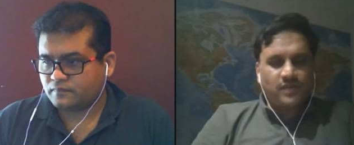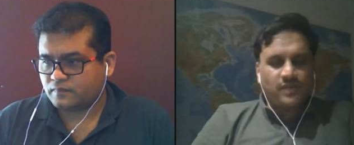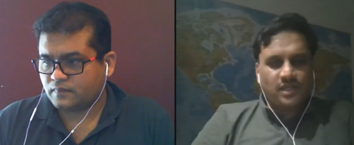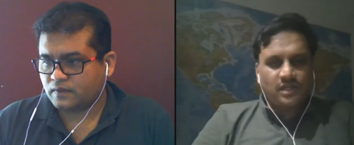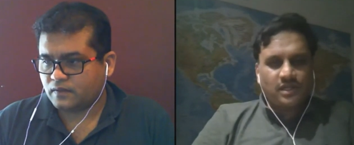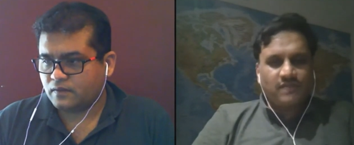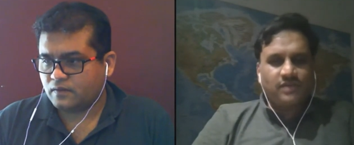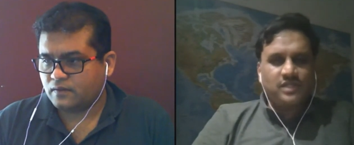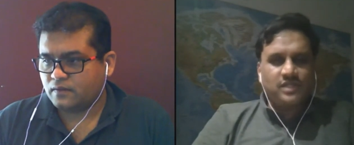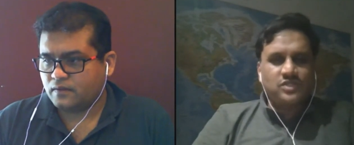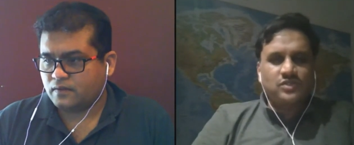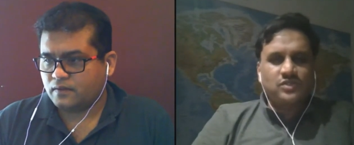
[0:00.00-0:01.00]
Speaker 1: quick
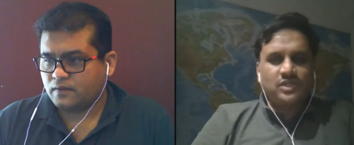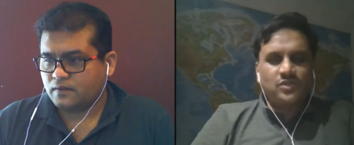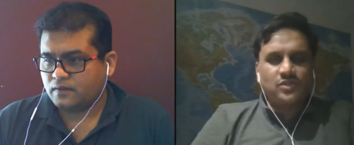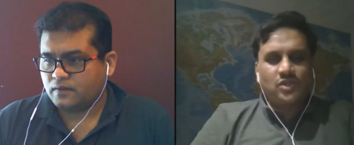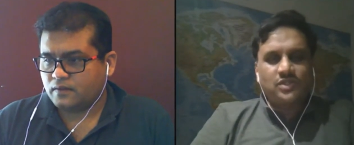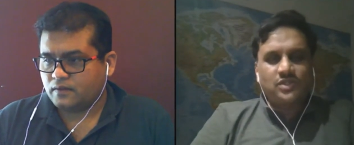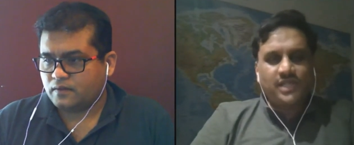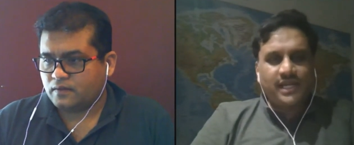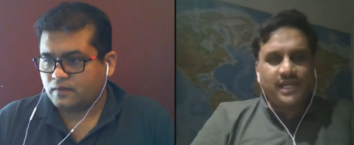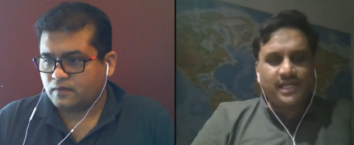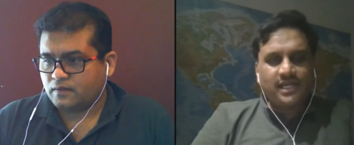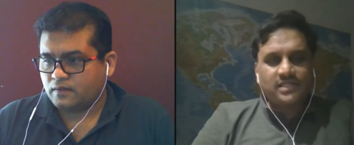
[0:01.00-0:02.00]
reference to the
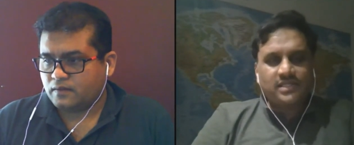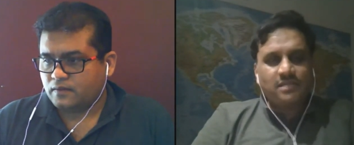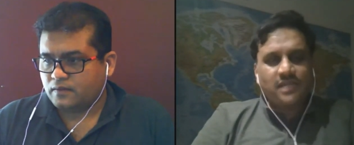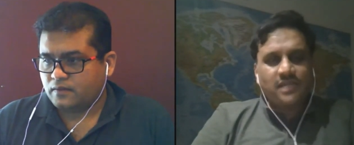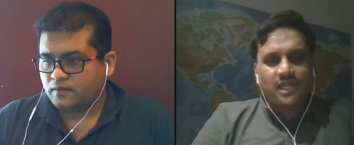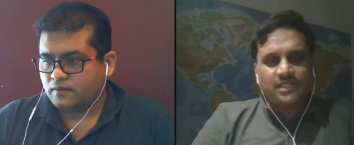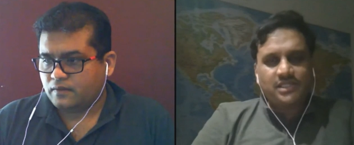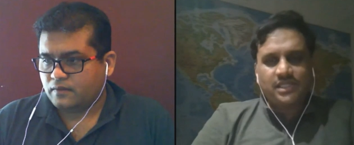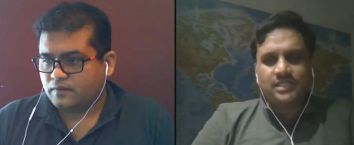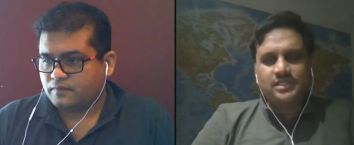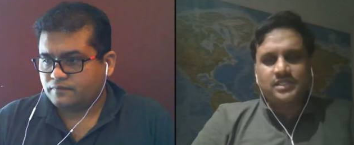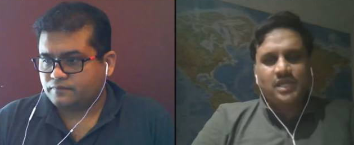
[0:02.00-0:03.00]
2018 assembly
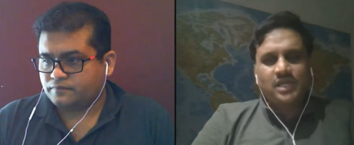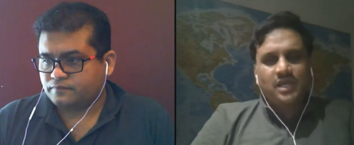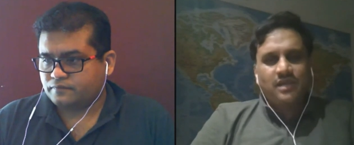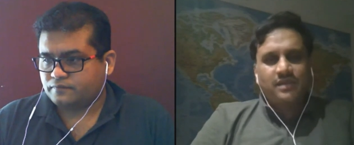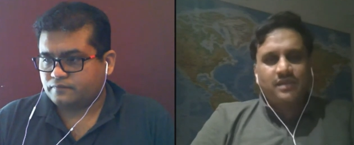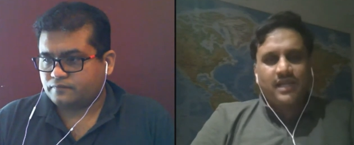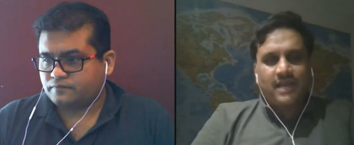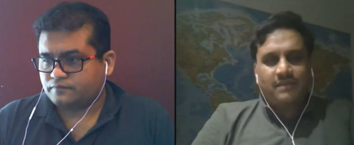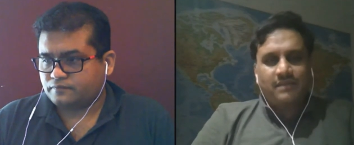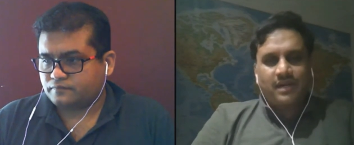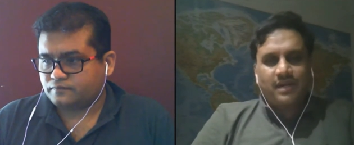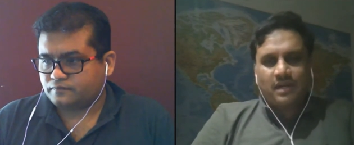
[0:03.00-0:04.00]
election hmm. that
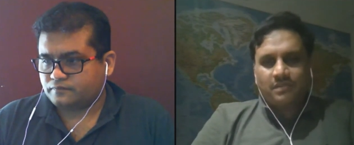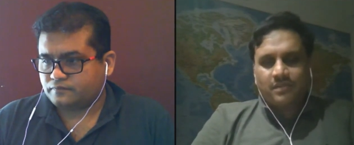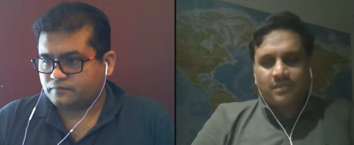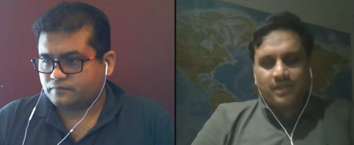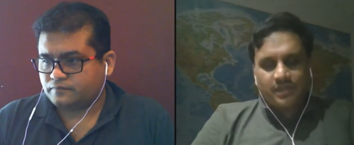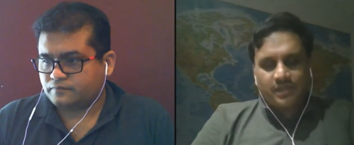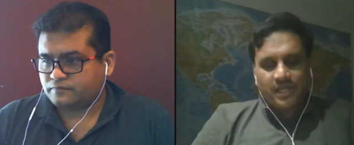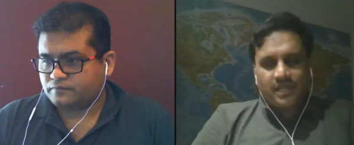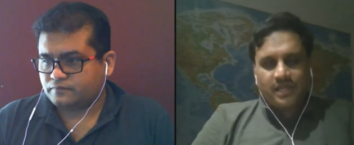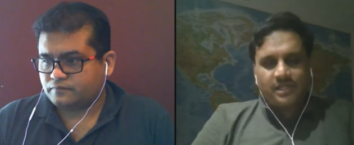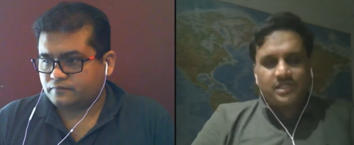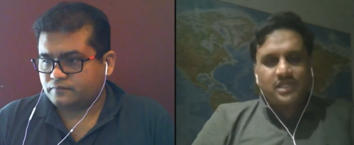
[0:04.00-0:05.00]
happened, up, uh, the
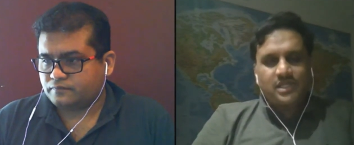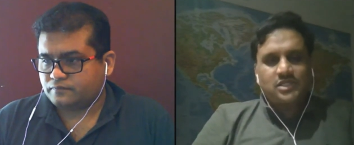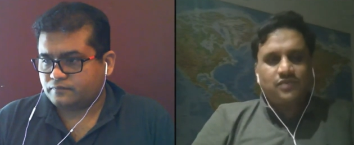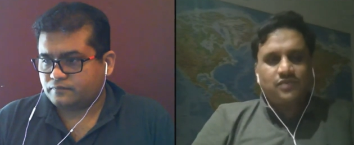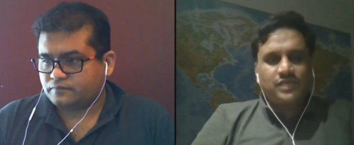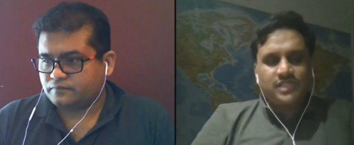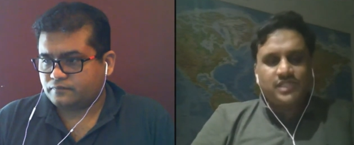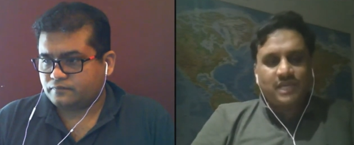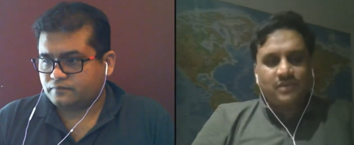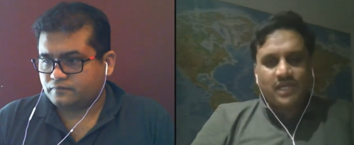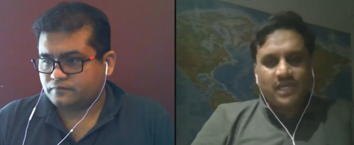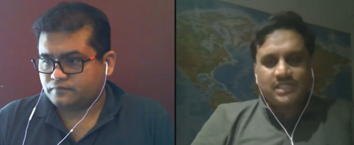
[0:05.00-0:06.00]
results of which came
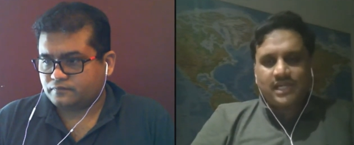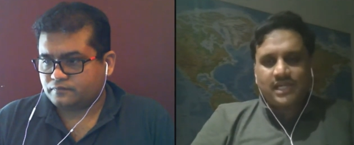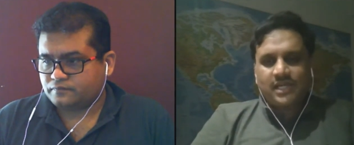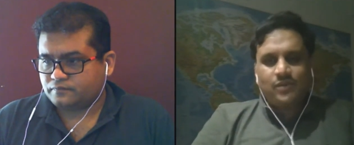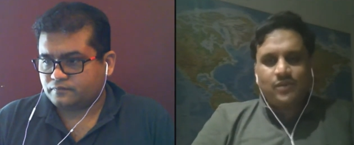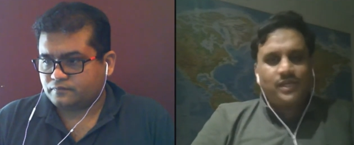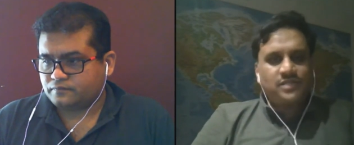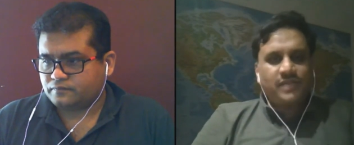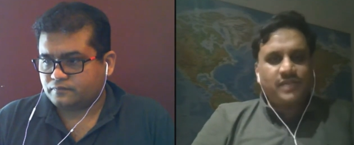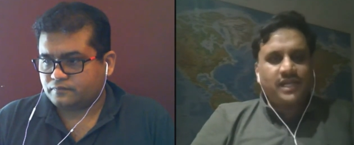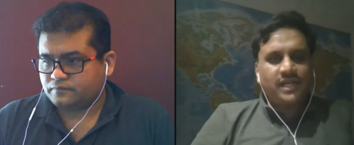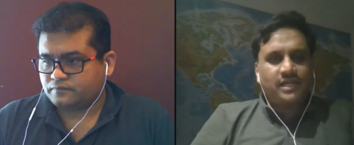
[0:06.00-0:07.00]
out exactly two years
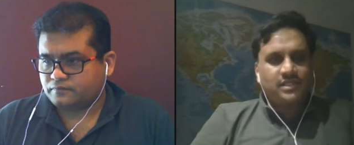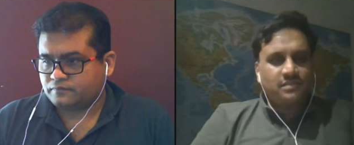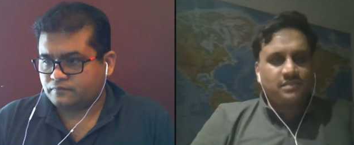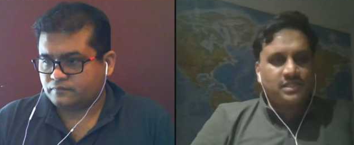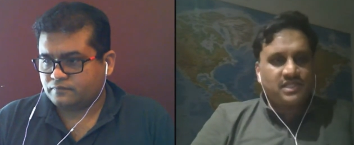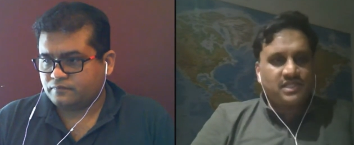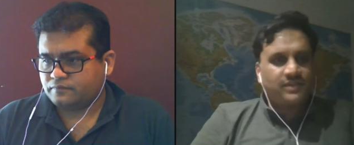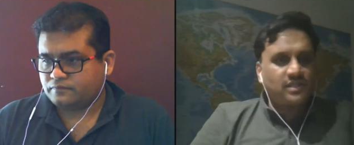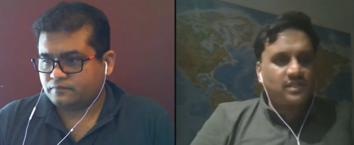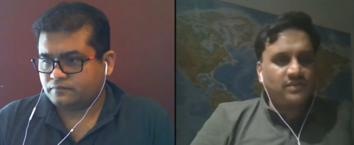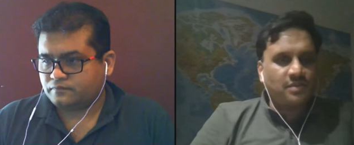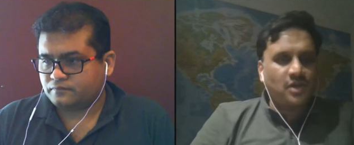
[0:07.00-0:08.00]
back, December hmm. 7th,
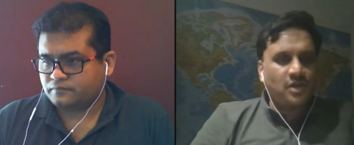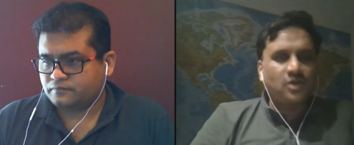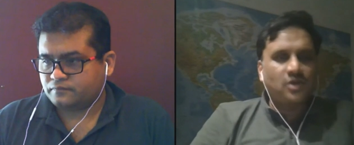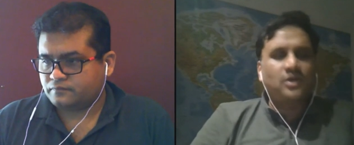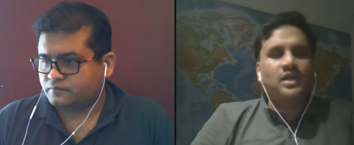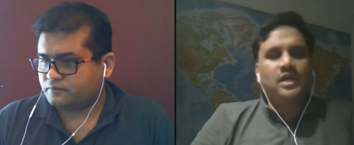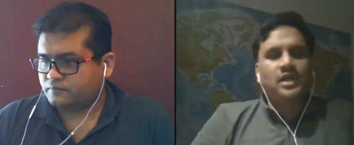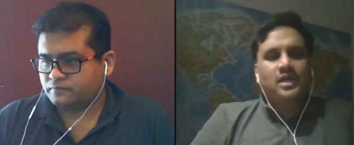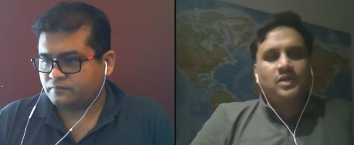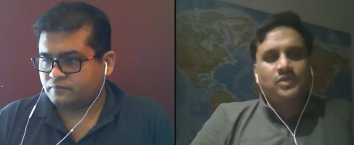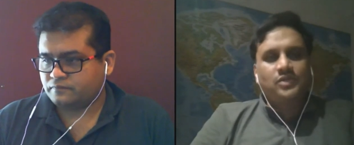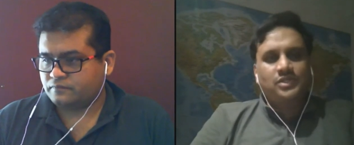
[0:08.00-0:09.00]
if I'm not wrong,
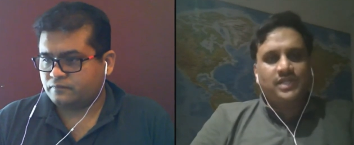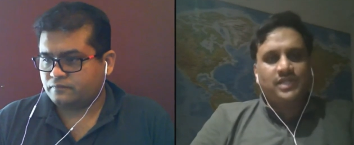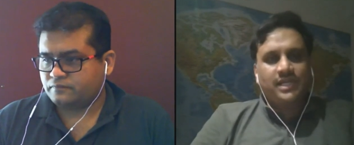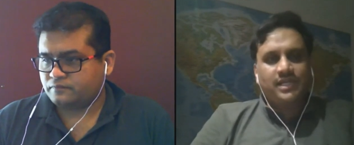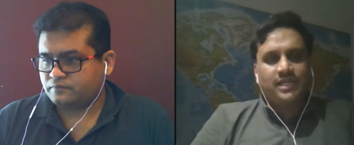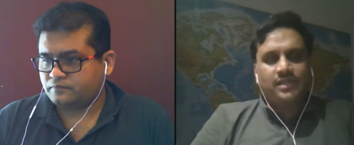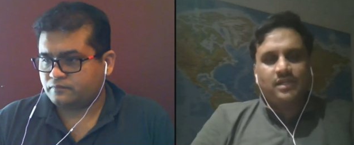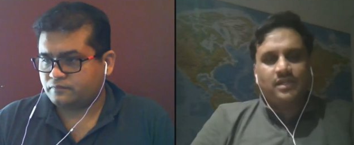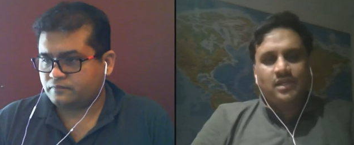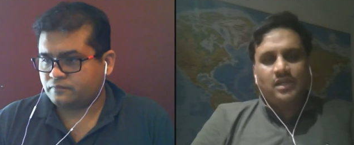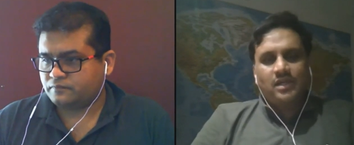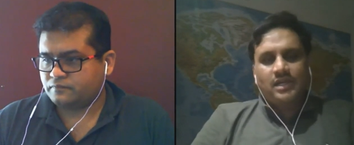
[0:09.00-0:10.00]
hmm. 2018.
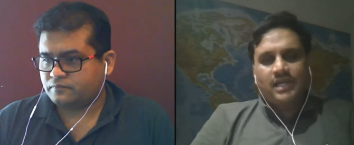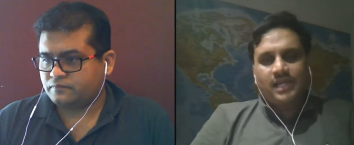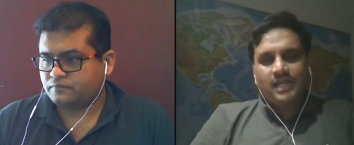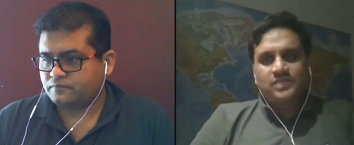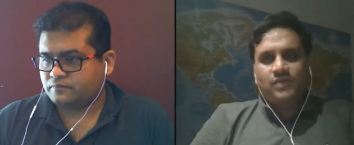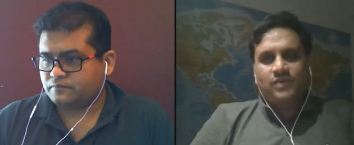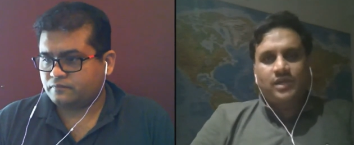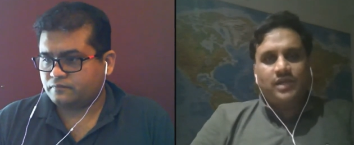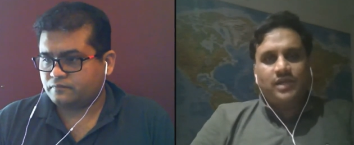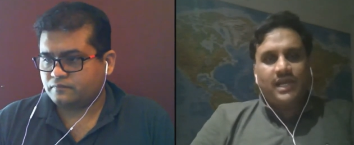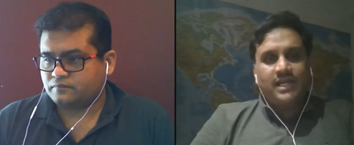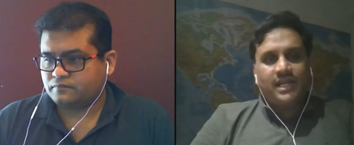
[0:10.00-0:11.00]
TRS hmm. won
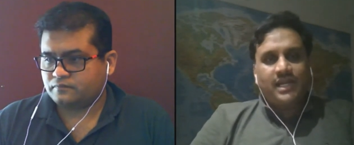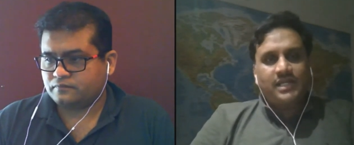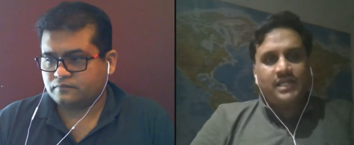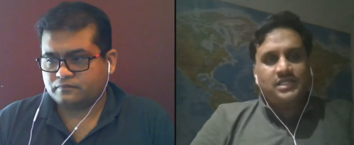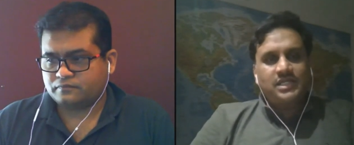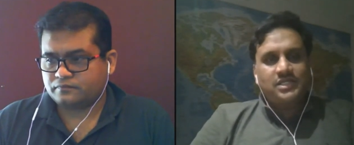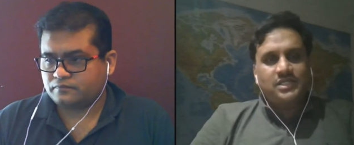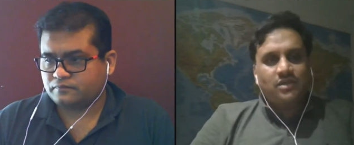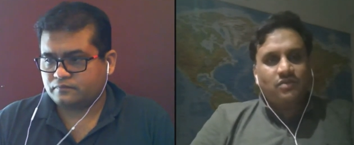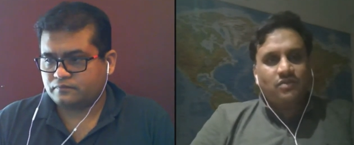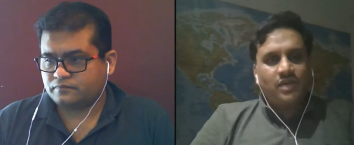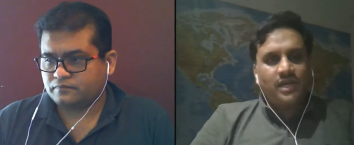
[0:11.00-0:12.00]
88 seats out
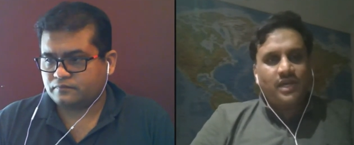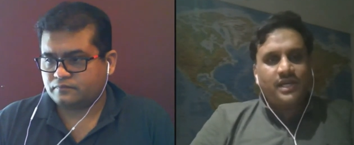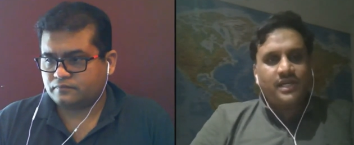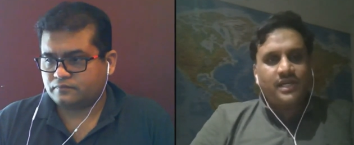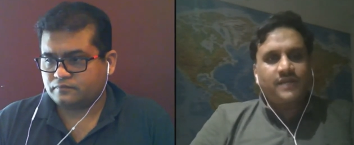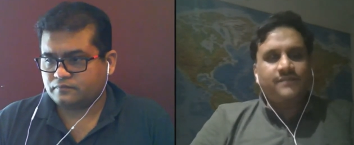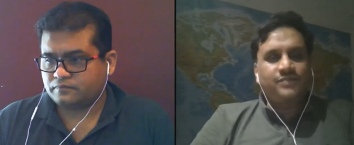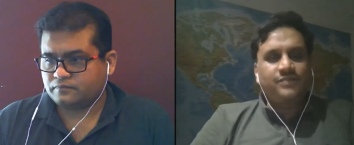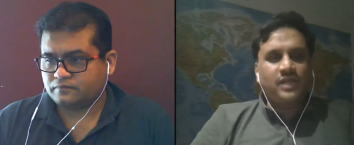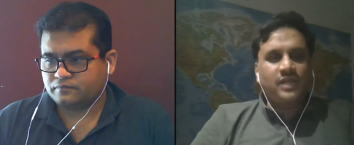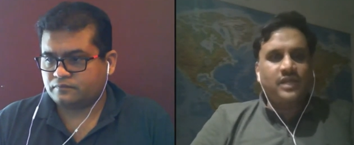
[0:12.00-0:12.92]
of 119, right?